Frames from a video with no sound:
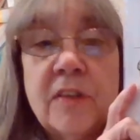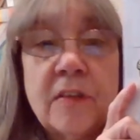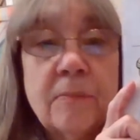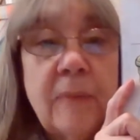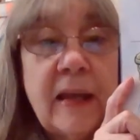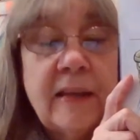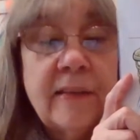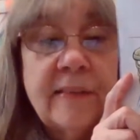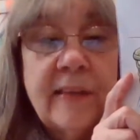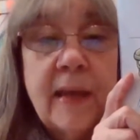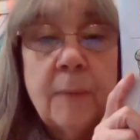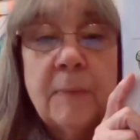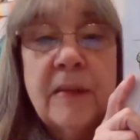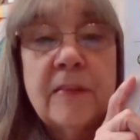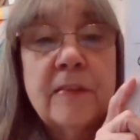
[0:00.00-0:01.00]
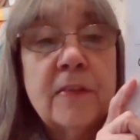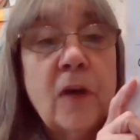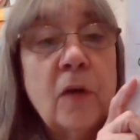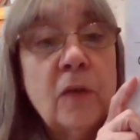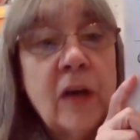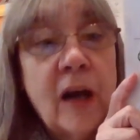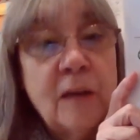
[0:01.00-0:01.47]
just made Sammy
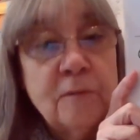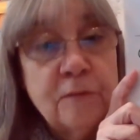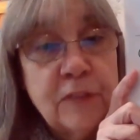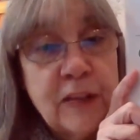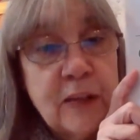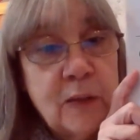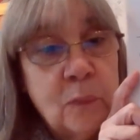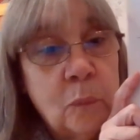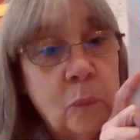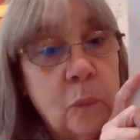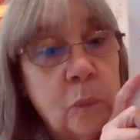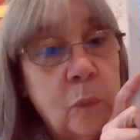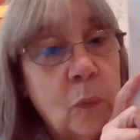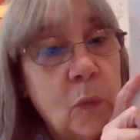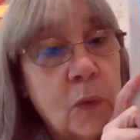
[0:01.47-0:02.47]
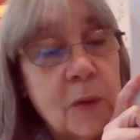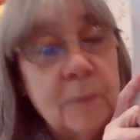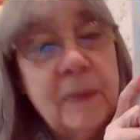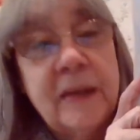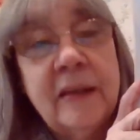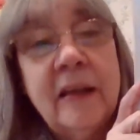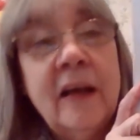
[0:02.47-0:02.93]
so comfy and
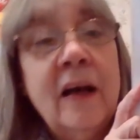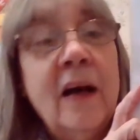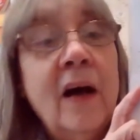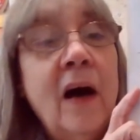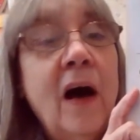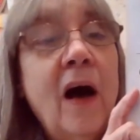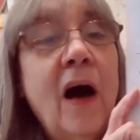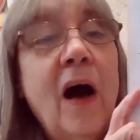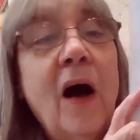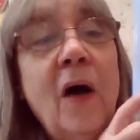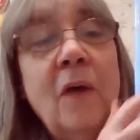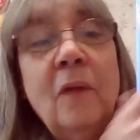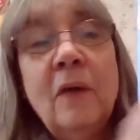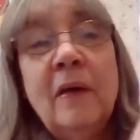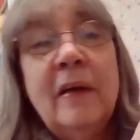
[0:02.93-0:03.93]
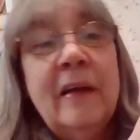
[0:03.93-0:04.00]
warm and oh